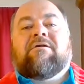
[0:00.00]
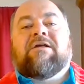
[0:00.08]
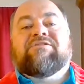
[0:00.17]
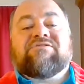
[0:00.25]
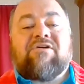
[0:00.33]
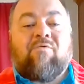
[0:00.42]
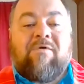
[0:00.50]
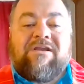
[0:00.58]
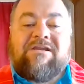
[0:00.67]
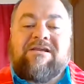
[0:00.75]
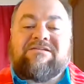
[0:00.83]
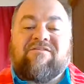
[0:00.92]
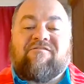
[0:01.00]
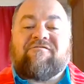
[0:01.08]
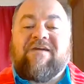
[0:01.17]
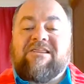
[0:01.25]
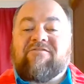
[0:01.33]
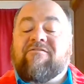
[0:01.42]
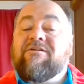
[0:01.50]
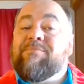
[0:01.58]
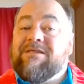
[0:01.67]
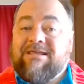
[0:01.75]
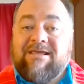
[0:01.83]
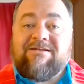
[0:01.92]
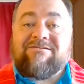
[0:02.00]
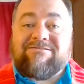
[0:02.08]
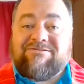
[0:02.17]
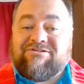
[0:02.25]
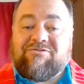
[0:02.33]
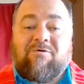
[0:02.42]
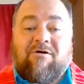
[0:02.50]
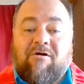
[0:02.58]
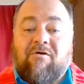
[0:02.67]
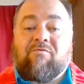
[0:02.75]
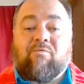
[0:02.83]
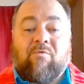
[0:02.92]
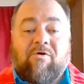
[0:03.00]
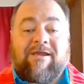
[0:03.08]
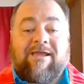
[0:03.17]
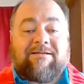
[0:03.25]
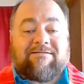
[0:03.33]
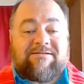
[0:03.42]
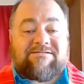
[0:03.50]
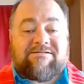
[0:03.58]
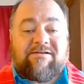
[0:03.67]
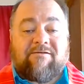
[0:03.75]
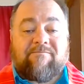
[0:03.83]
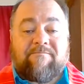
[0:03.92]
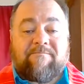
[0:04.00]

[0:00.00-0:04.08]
And so we need to faithfully begin to do our own work at listening.